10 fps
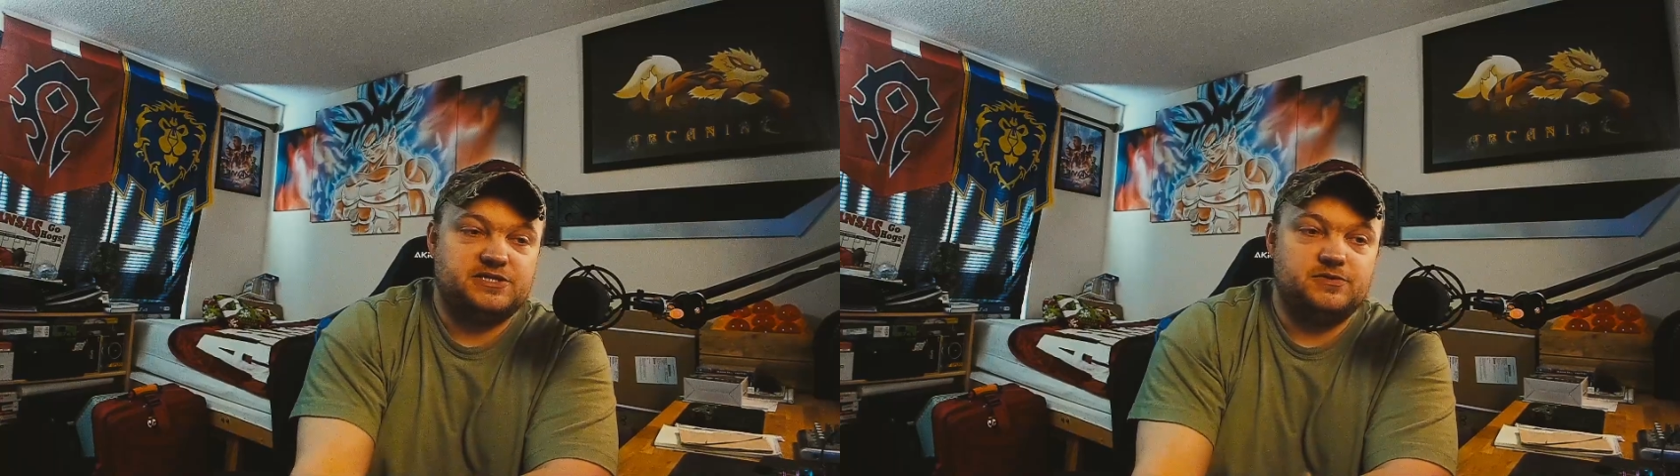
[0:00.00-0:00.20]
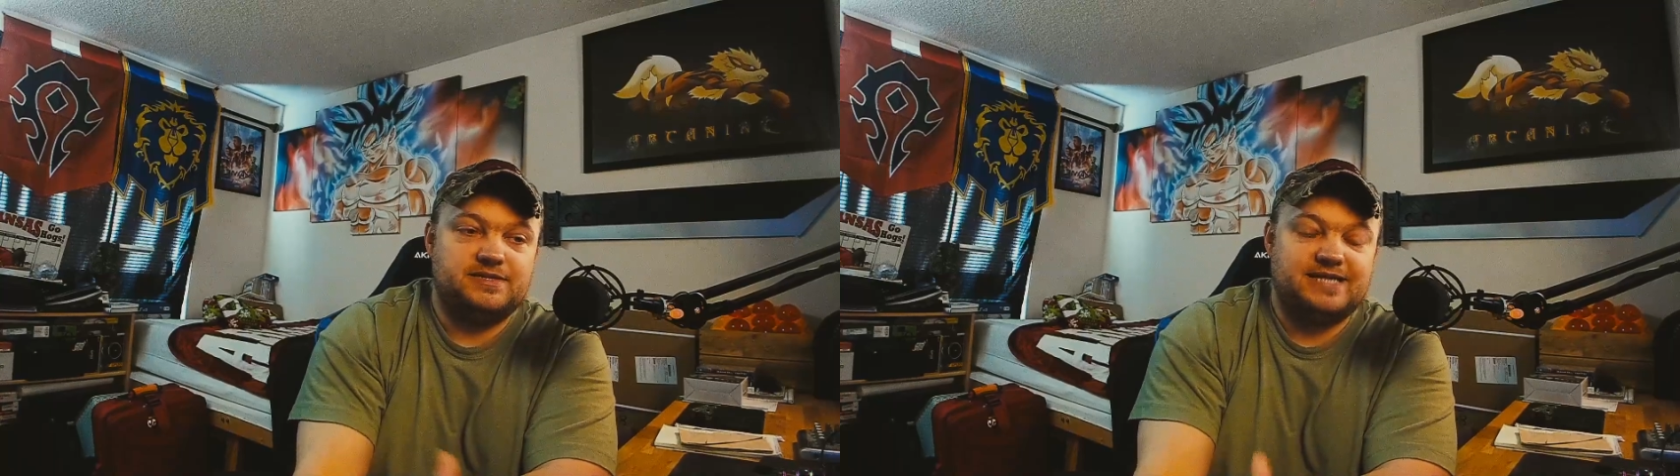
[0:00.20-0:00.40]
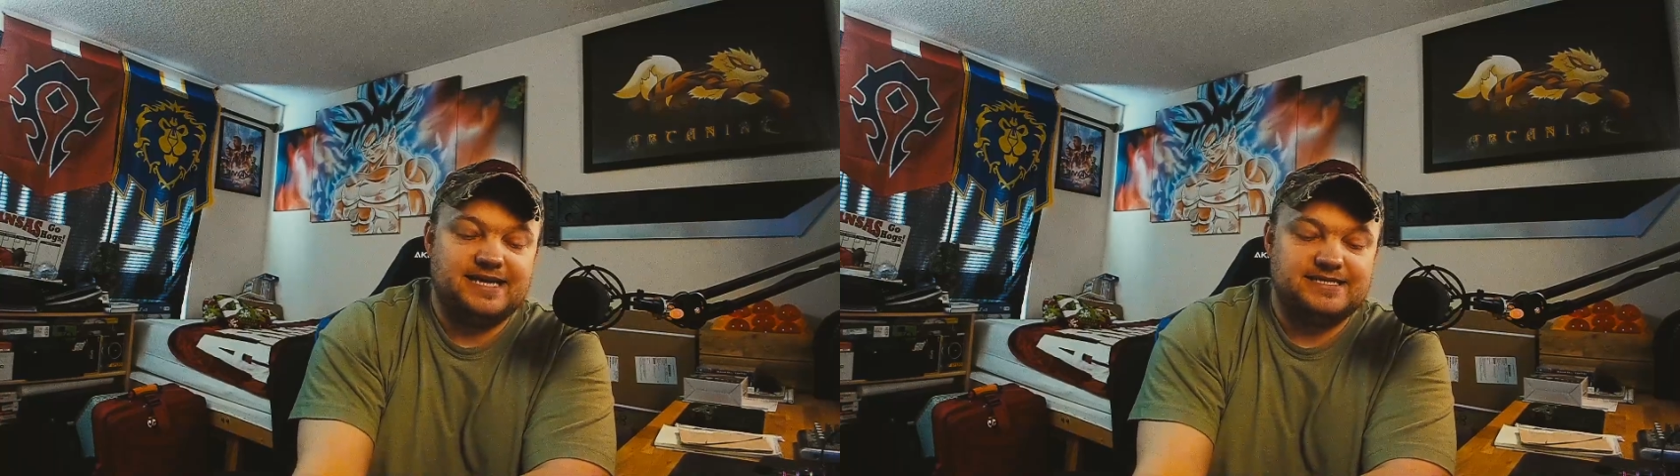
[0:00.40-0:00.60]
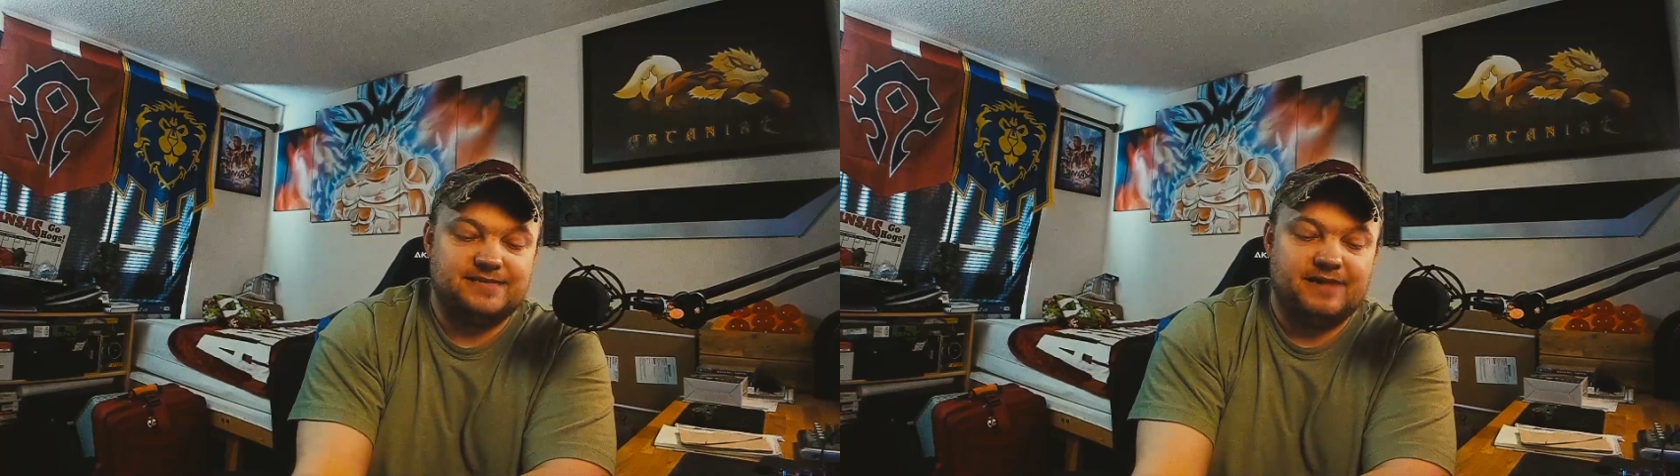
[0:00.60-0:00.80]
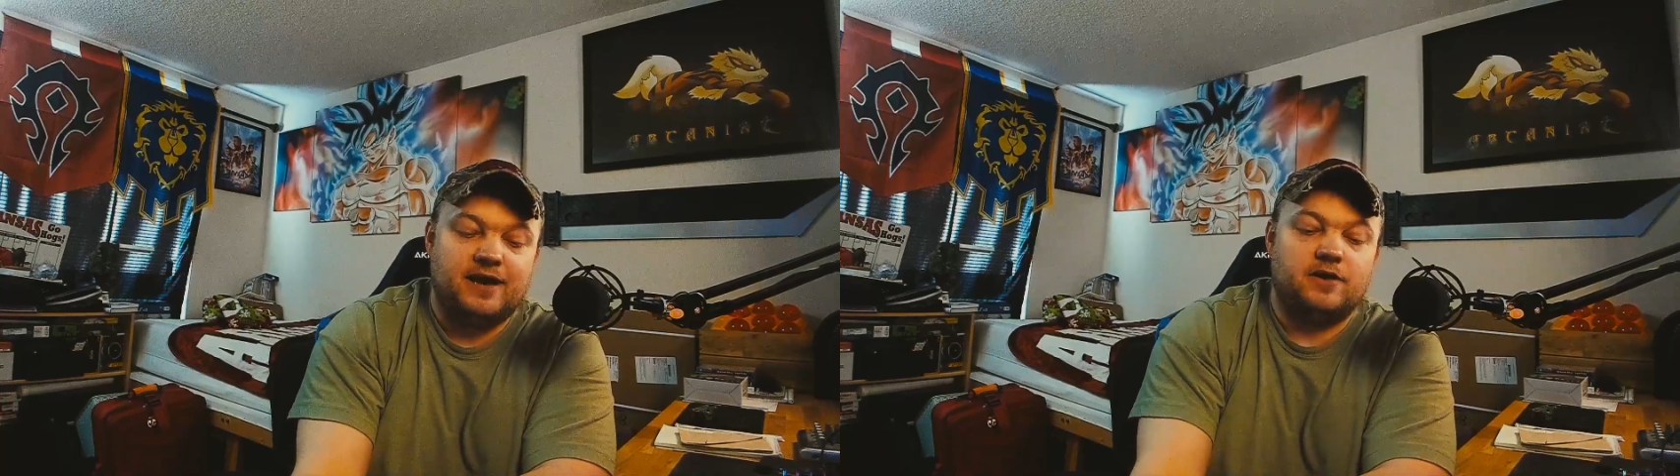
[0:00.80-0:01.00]
to test
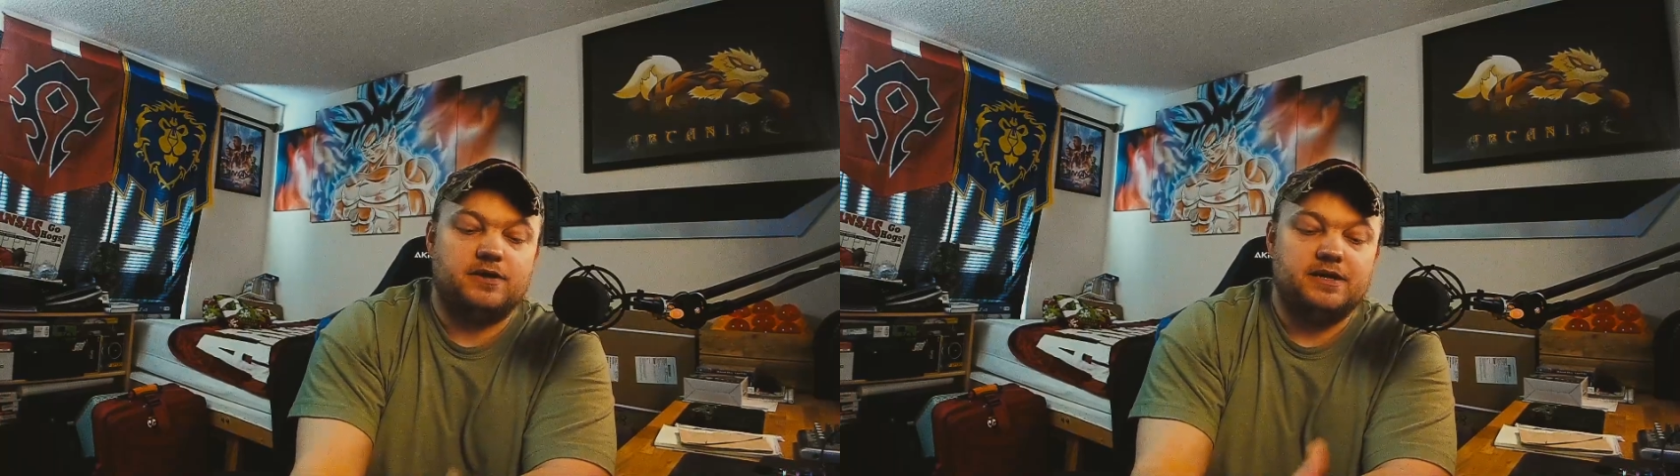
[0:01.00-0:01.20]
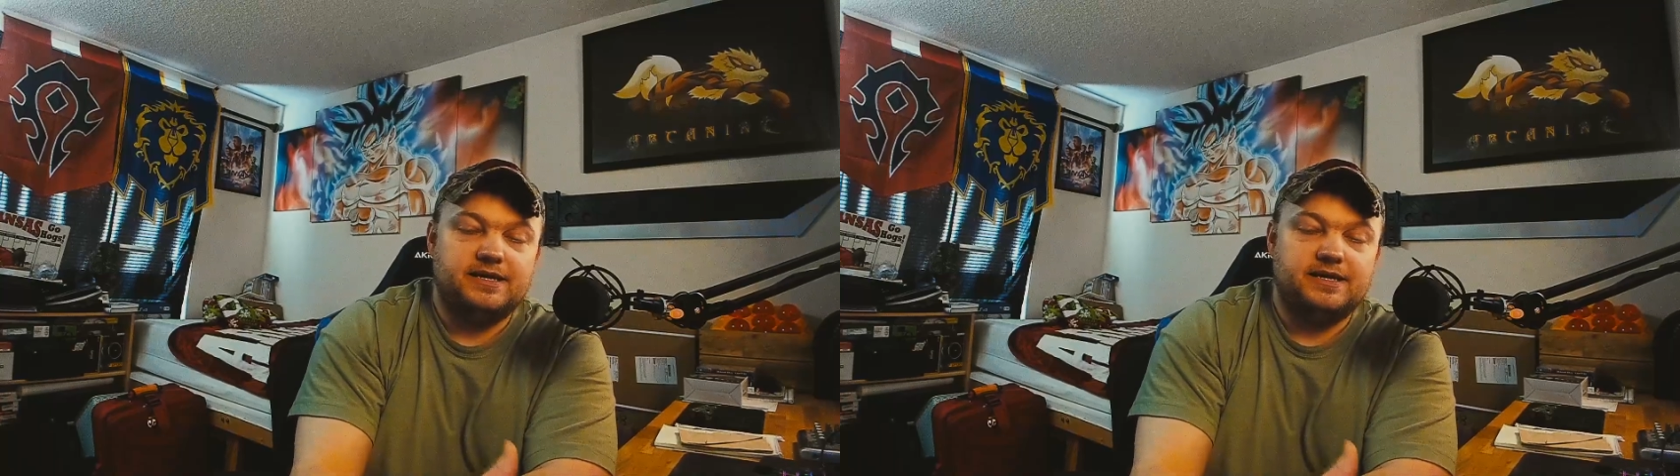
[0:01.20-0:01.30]
him out